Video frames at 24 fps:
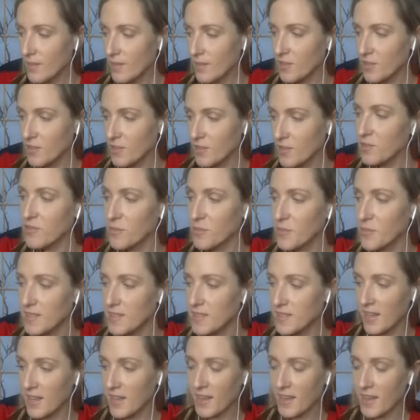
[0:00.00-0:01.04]
So for me
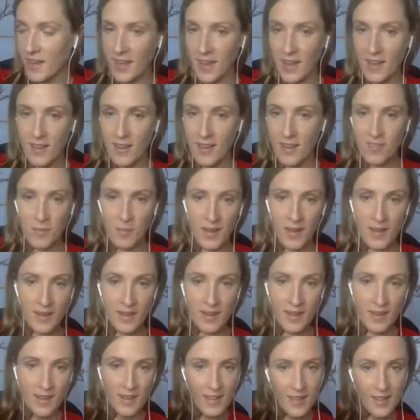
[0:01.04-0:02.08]
today, I have my
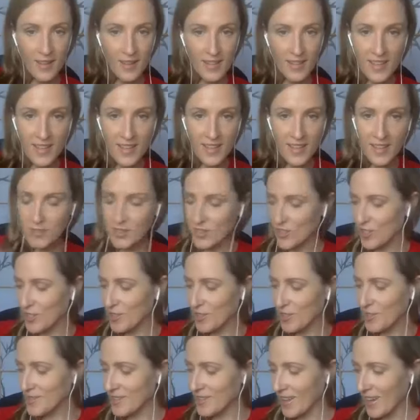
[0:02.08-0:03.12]
celery
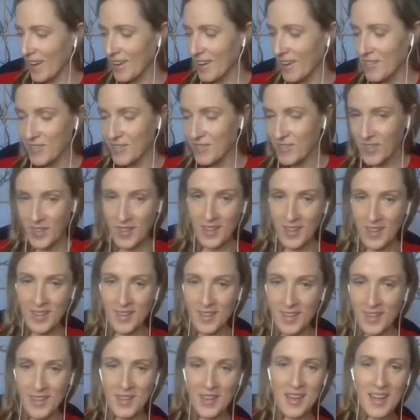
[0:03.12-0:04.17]
juice. I
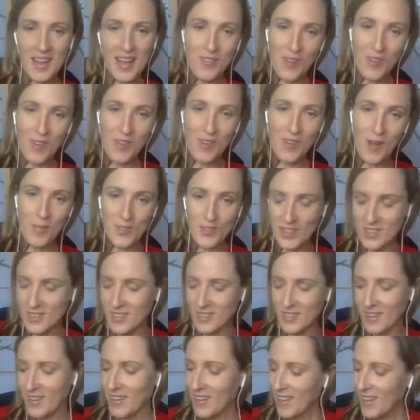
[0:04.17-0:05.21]
have all my drinks
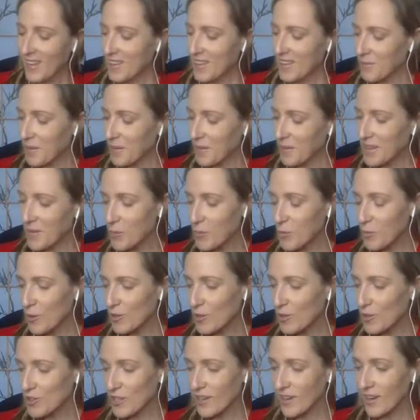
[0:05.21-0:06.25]
here. My lemon
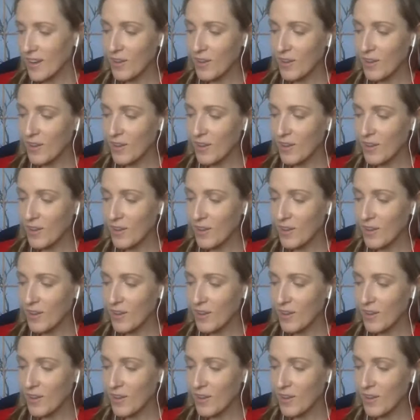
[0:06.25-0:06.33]
water.